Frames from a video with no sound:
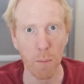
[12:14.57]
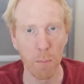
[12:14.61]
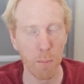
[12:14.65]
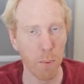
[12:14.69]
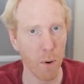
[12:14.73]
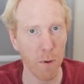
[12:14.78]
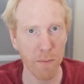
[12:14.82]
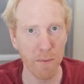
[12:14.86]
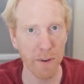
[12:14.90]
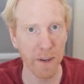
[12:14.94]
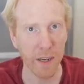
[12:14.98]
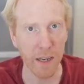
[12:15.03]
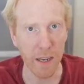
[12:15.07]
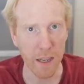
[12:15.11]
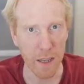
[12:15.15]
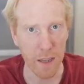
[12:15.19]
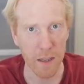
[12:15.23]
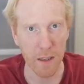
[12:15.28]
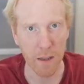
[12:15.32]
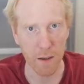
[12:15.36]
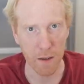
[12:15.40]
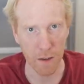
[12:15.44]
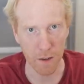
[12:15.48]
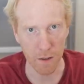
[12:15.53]

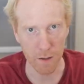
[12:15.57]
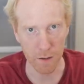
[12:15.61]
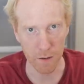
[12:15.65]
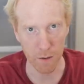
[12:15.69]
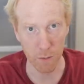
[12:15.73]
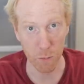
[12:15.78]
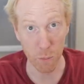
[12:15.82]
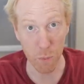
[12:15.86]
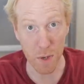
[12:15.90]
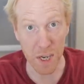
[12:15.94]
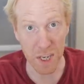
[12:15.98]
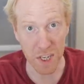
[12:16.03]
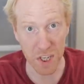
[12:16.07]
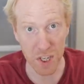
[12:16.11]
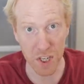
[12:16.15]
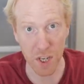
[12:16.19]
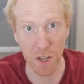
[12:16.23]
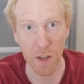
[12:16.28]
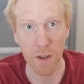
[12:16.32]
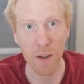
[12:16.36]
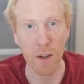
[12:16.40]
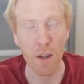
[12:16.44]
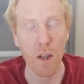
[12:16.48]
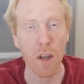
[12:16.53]
perfectly
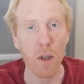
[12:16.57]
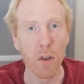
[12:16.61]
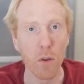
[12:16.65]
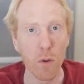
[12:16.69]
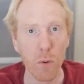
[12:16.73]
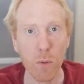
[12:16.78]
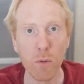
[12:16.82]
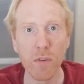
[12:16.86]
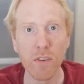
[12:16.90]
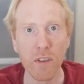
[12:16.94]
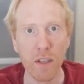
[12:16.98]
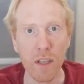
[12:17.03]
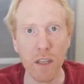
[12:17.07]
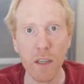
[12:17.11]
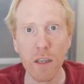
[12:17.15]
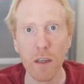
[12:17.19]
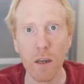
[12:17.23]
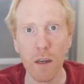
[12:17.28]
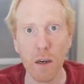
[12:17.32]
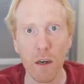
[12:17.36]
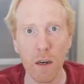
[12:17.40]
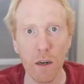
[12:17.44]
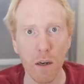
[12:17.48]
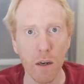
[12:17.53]
reached
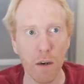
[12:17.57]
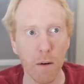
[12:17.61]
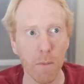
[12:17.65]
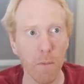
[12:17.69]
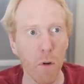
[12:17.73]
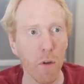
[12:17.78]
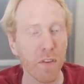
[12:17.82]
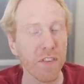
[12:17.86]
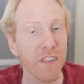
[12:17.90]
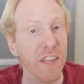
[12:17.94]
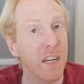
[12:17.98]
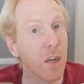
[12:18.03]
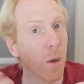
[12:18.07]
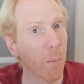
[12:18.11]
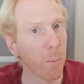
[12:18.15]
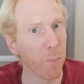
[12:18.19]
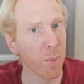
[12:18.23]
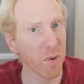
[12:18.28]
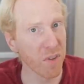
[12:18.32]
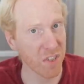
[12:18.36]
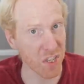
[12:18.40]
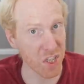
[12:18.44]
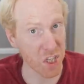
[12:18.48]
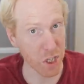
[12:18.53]
using a
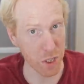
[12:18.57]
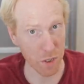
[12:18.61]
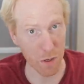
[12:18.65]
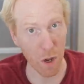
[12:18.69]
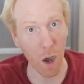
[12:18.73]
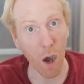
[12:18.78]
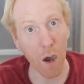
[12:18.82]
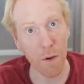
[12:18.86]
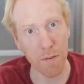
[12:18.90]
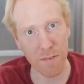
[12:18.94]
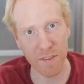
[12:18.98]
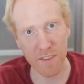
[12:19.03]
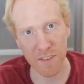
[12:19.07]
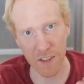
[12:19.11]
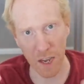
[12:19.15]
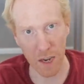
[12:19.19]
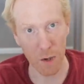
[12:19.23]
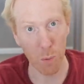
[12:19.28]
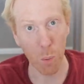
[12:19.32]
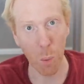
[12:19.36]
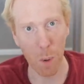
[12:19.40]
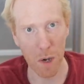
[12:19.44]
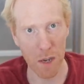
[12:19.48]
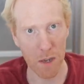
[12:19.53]
decomposition of
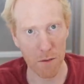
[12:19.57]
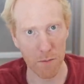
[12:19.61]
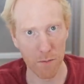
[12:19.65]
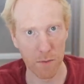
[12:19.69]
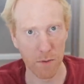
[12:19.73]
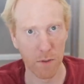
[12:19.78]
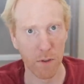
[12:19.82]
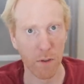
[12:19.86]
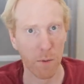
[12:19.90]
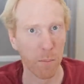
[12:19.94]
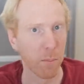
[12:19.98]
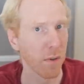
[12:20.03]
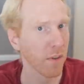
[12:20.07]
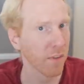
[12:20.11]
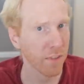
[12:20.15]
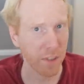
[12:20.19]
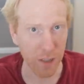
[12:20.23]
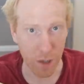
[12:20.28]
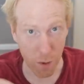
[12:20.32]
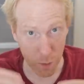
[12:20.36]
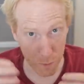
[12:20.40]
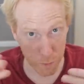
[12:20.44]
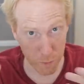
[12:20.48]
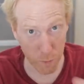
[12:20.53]
sine waves,
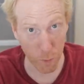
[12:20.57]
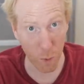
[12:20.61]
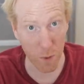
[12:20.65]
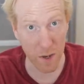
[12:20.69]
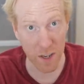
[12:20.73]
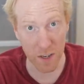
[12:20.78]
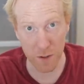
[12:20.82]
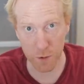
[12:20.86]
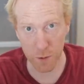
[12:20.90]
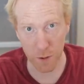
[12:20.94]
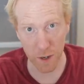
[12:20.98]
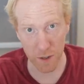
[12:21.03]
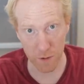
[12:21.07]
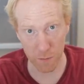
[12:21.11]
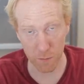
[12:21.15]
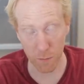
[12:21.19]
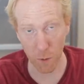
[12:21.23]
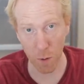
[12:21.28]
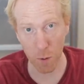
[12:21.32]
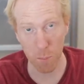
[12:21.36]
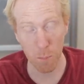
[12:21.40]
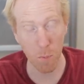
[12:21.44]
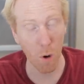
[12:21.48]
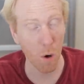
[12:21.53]
basically a Fourier
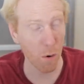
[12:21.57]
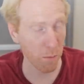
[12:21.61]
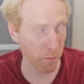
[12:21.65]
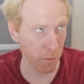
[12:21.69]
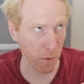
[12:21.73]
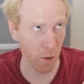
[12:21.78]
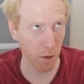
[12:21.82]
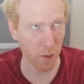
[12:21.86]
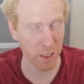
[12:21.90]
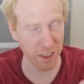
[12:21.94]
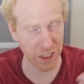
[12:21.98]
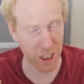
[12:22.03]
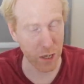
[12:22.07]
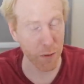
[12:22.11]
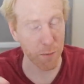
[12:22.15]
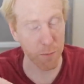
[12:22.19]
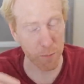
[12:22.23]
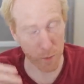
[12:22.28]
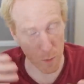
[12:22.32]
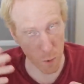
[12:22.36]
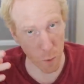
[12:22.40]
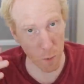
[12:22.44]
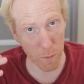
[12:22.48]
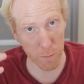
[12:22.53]
transform of actually
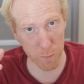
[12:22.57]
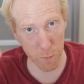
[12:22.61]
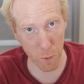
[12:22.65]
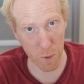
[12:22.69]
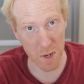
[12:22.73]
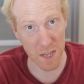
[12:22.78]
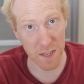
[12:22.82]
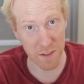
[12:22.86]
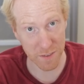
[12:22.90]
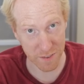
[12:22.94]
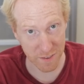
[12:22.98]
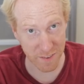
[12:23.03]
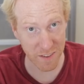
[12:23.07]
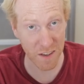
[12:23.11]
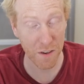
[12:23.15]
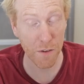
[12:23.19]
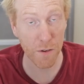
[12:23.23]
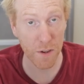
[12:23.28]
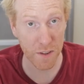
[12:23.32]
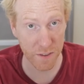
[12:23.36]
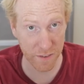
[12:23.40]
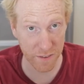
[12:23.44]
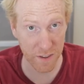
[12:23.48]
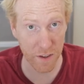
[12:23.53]
Fourier
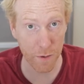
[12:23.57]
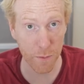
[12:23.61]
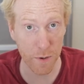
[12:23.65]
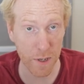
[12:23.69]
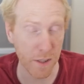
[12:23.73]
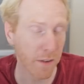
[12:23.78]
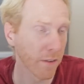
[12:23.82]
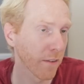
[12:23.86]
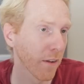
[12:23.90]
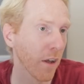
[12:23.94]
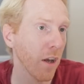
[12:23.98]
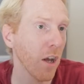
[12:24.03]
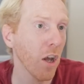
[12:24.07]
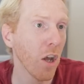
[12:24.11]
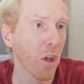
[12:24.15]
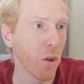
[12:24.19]
series.